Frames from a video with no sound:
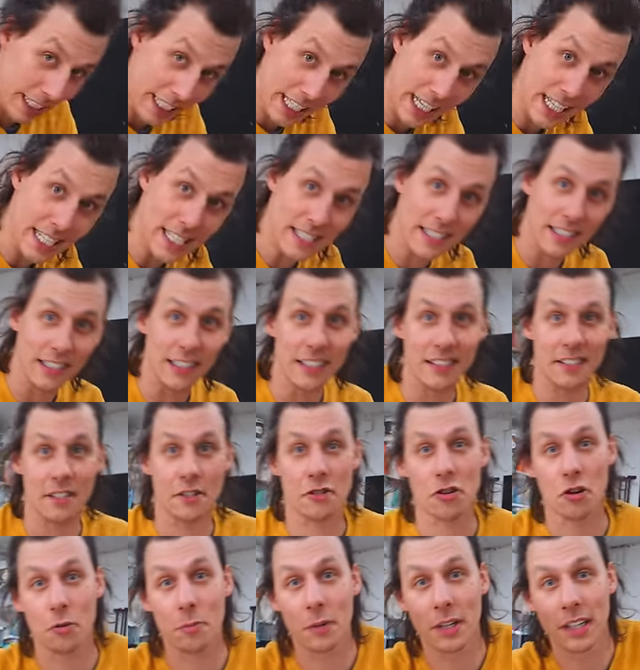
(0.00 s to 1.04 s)
cases, the
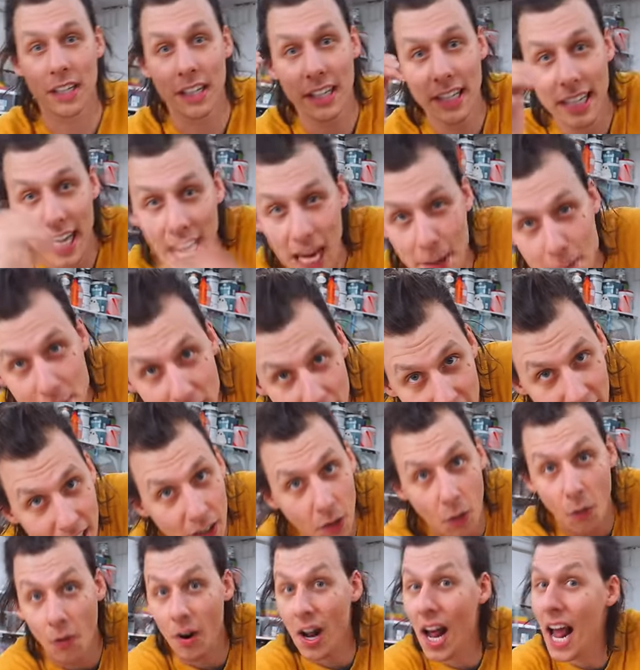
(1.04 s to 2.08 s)
assortment cabinet,
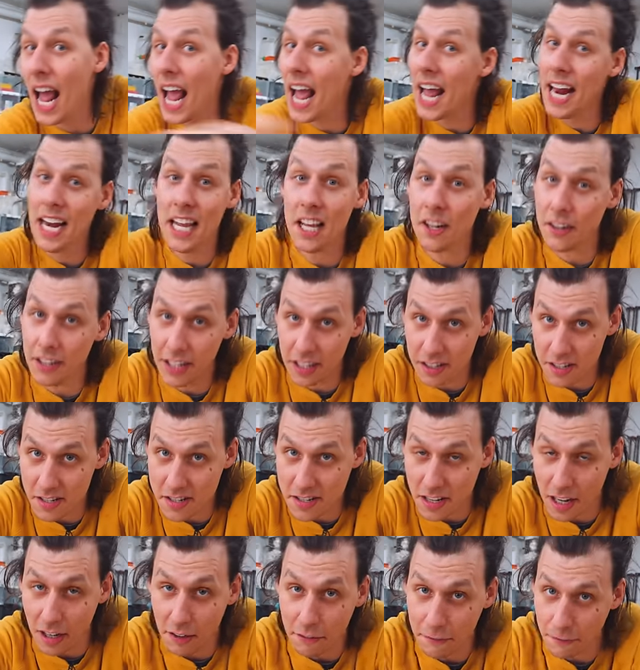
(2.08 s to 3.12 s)
or any of the other
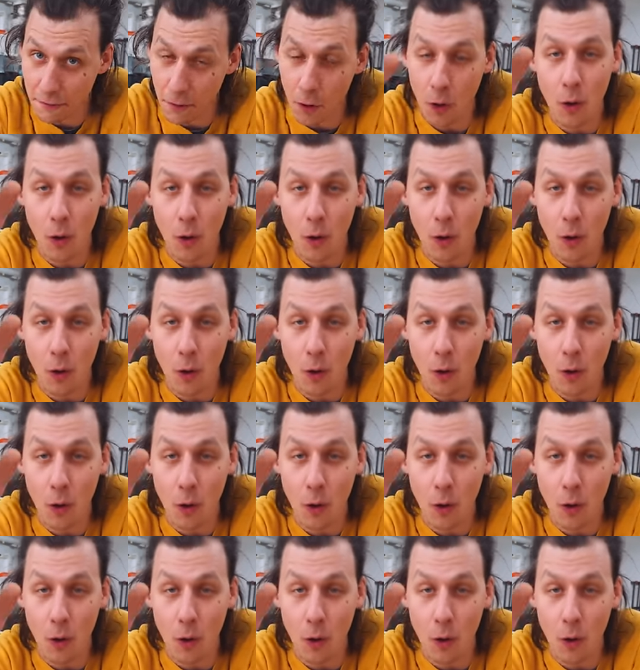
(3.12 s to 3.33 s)
stuff,